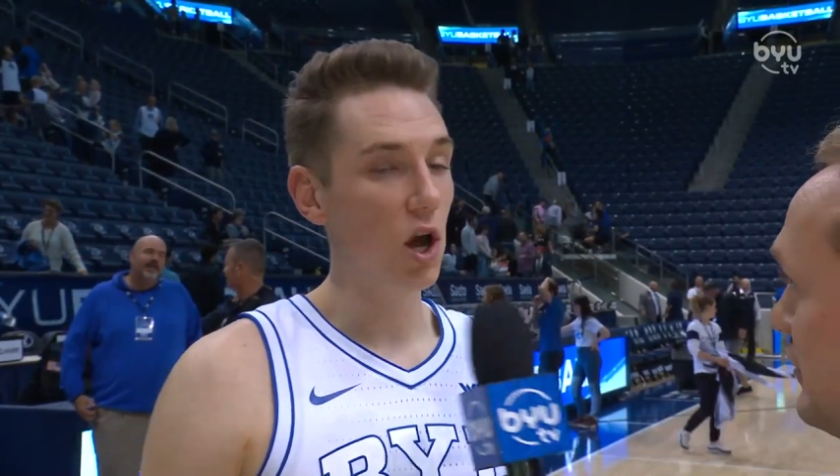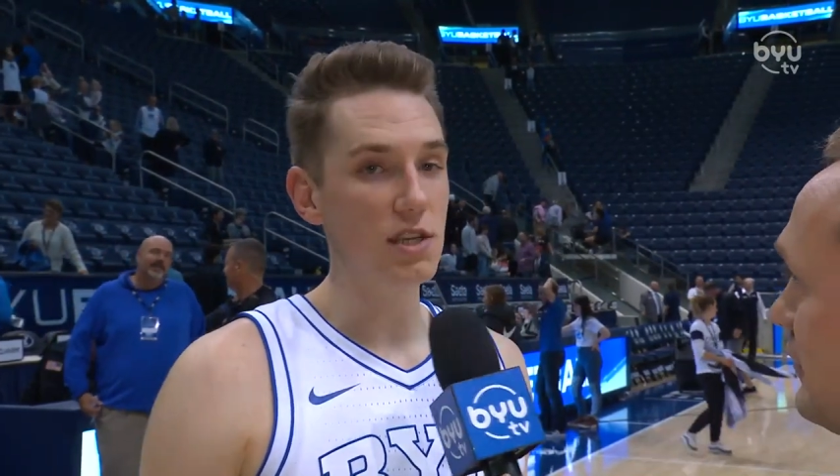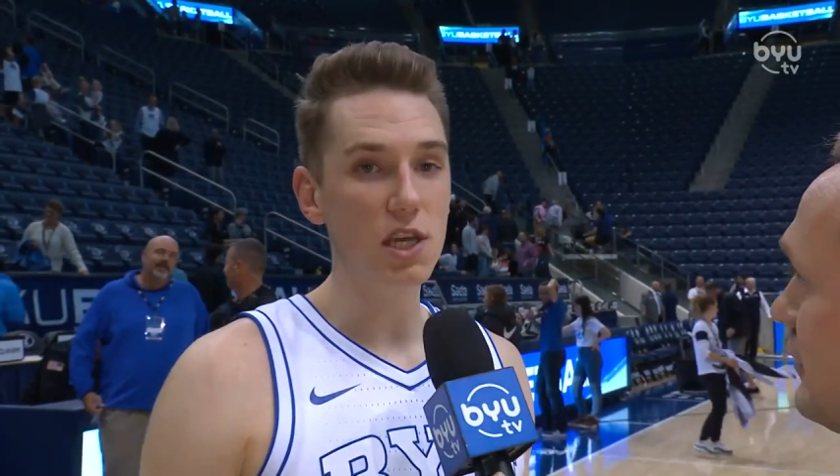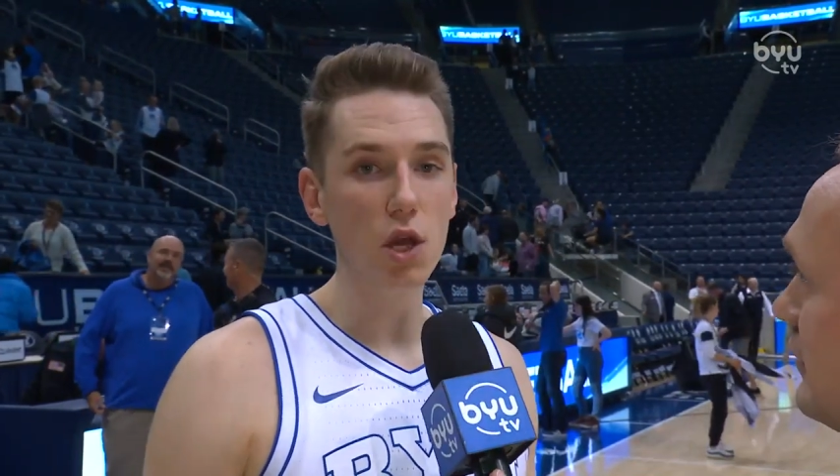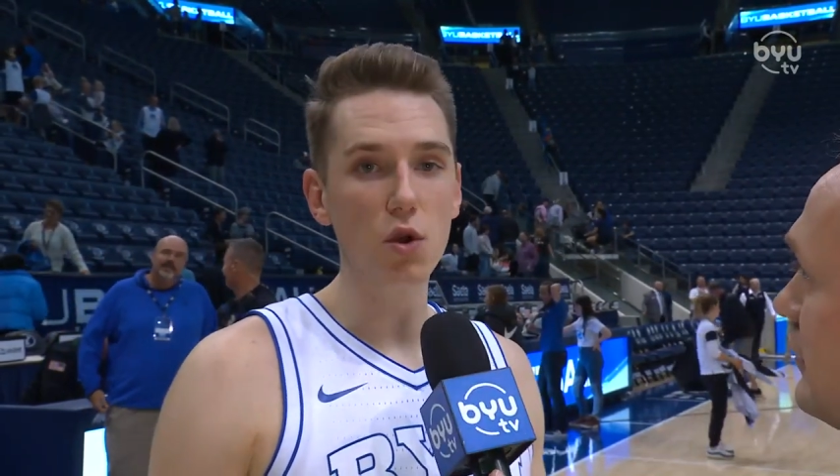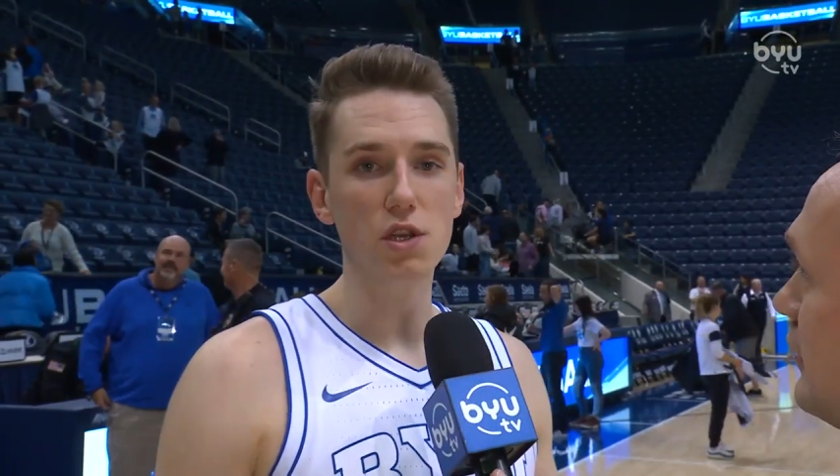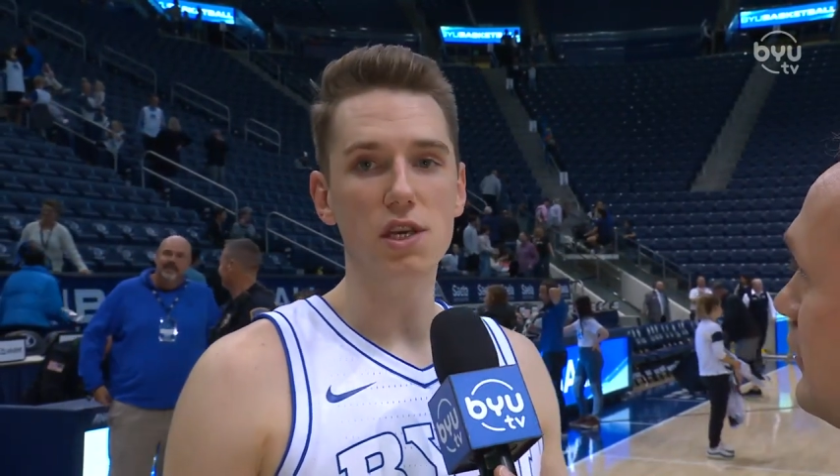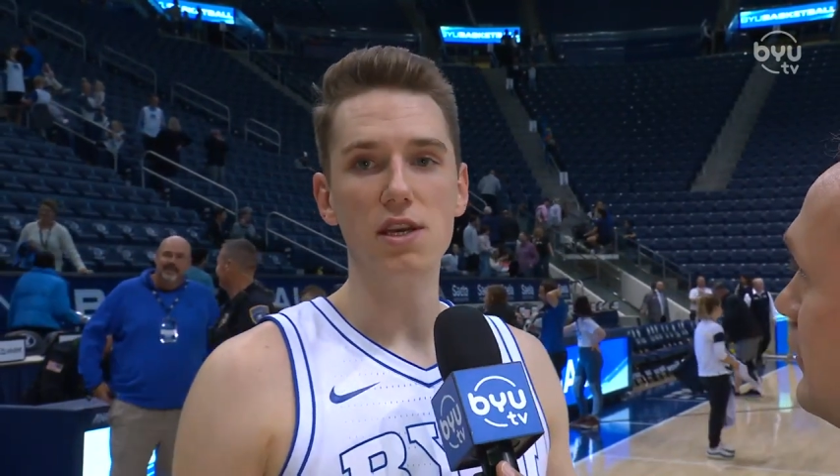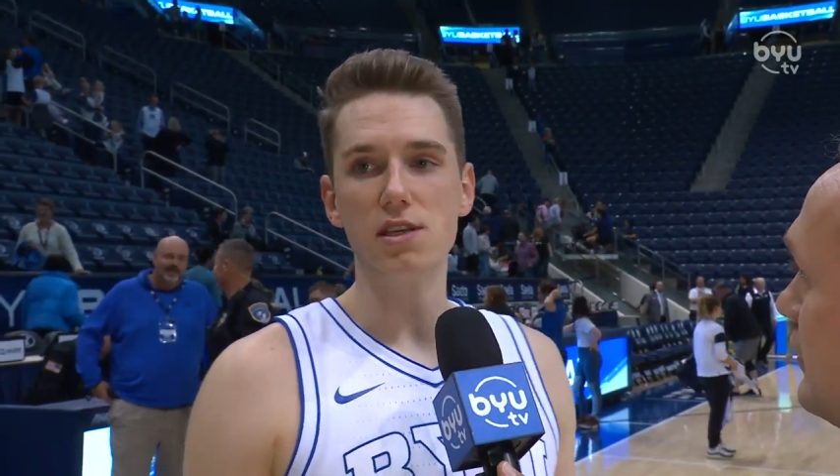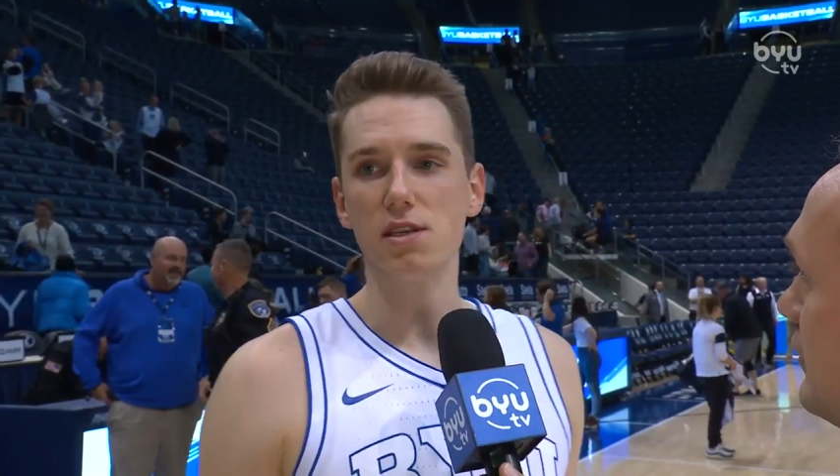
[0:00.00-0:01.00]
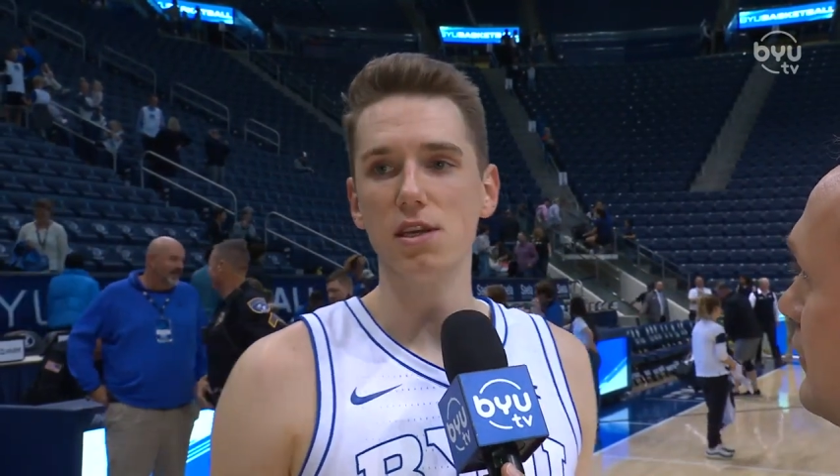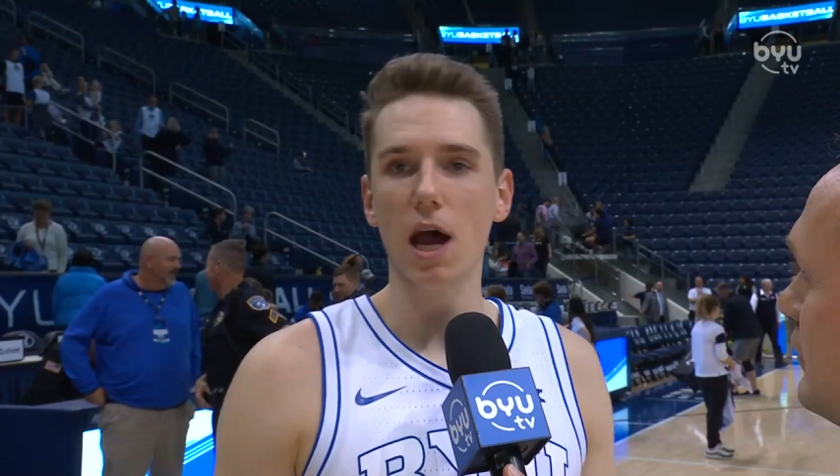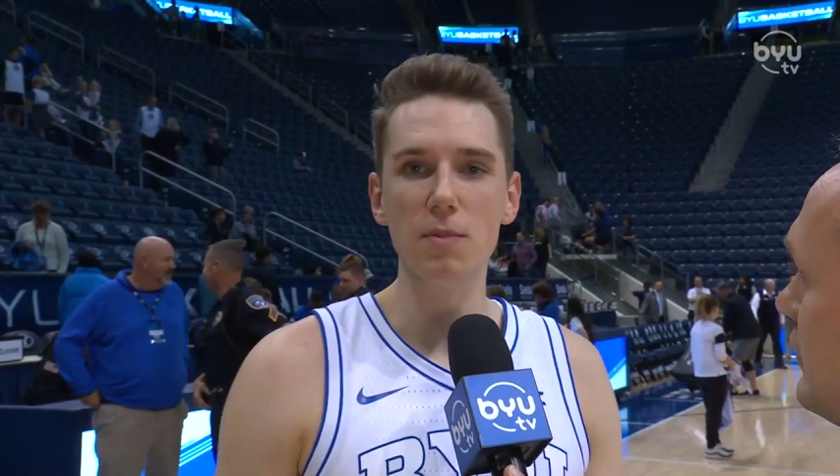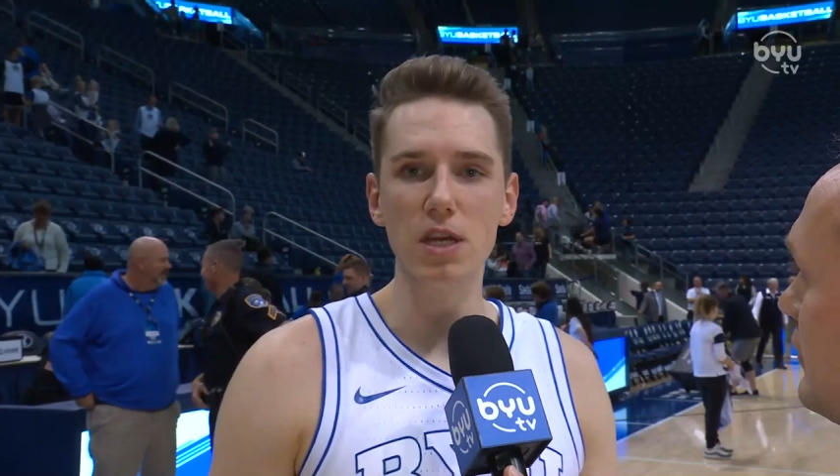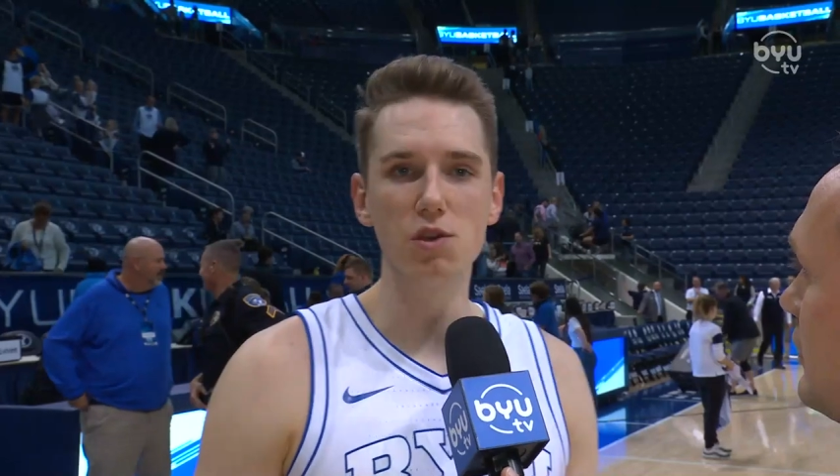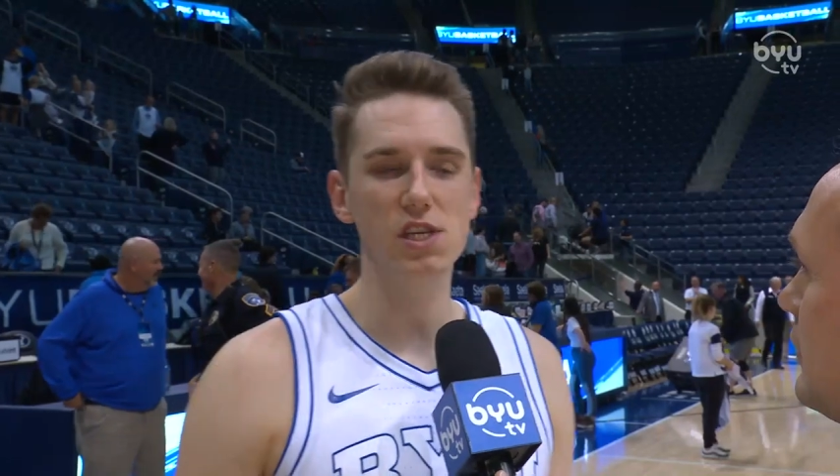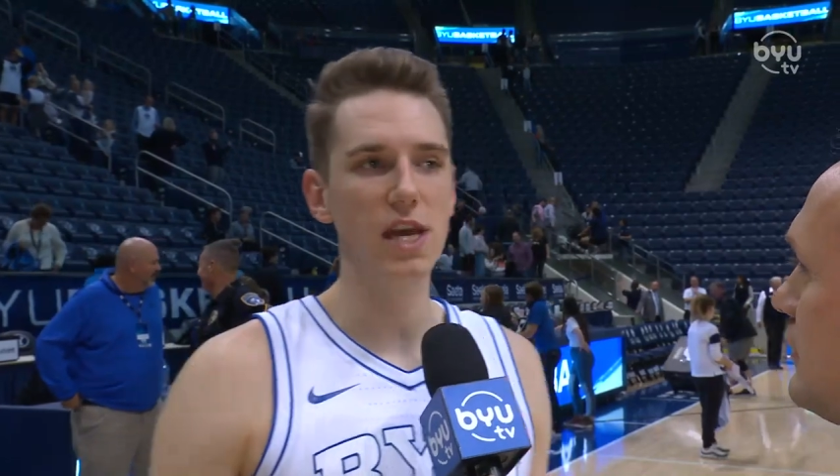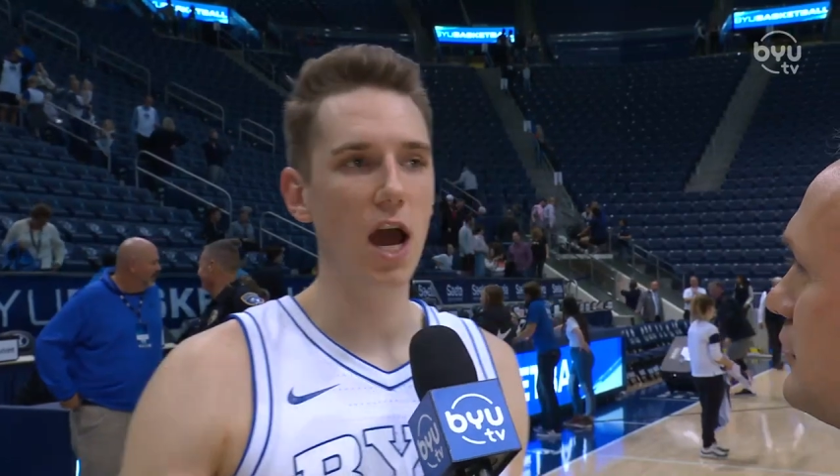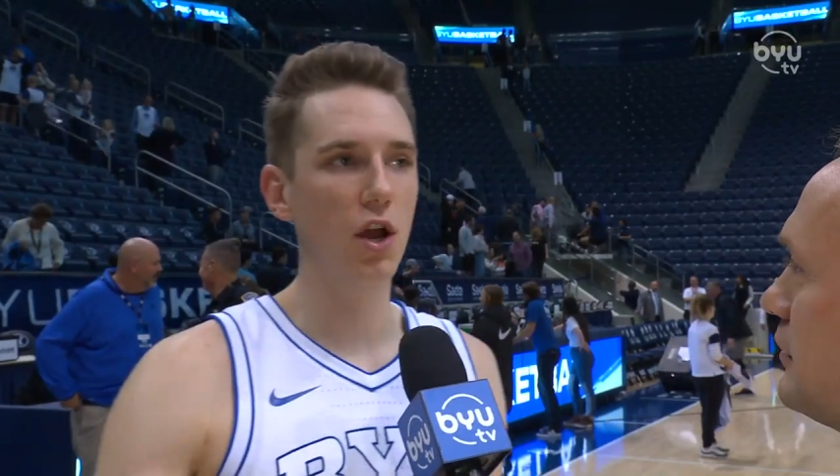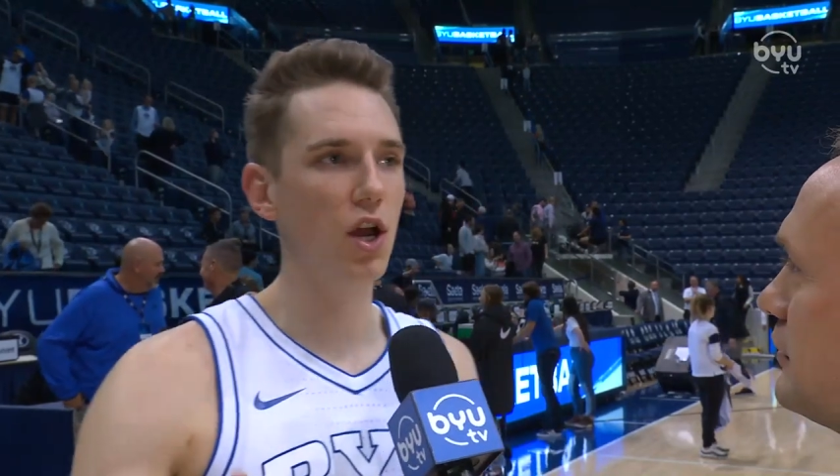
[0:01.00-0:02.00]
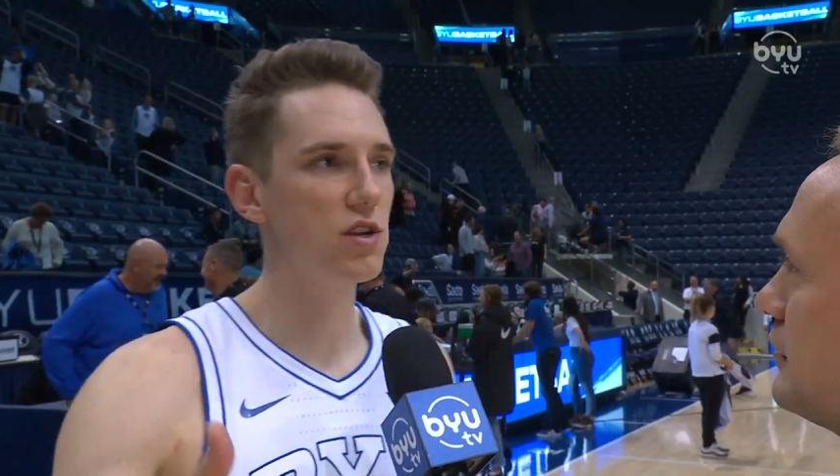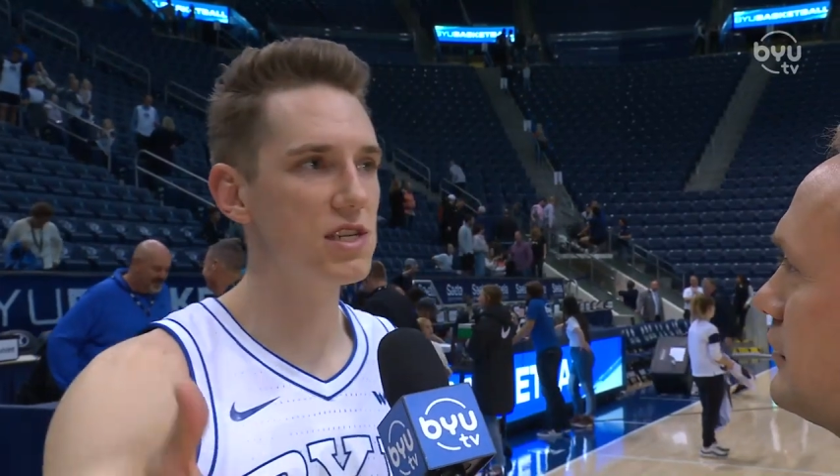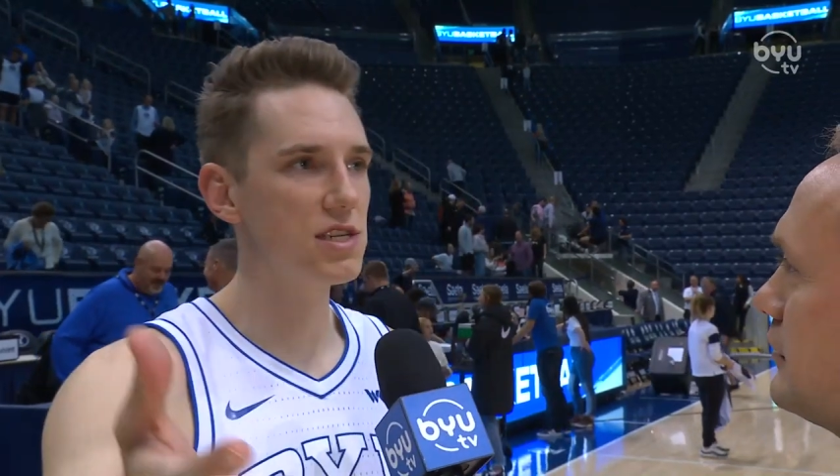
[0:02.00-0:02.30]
Oh, it's huge because, I mean, you see how it goes.